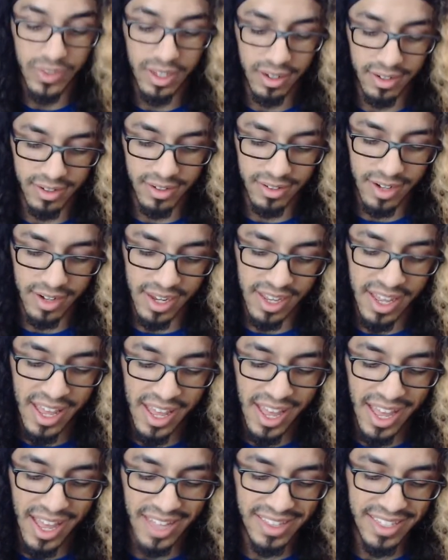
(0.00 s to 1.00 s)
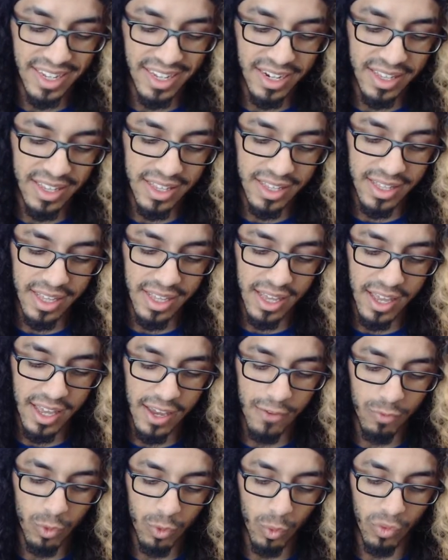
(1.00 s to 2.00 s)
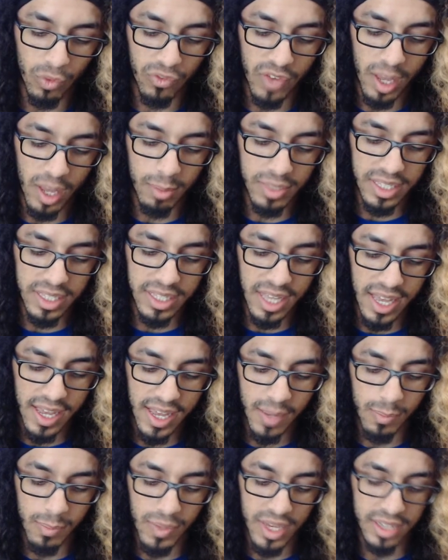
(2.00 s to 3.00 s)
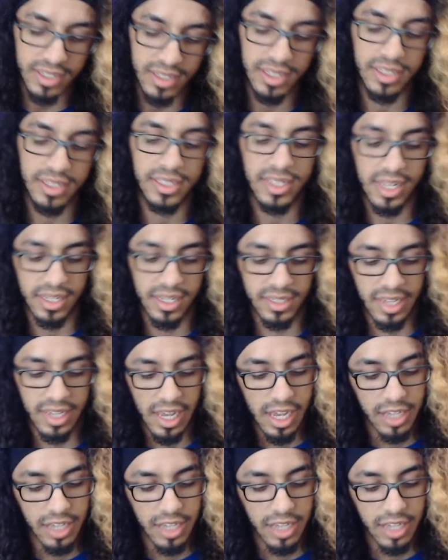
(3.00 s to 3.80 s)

All right, at the end of the day, will Family Day be a success?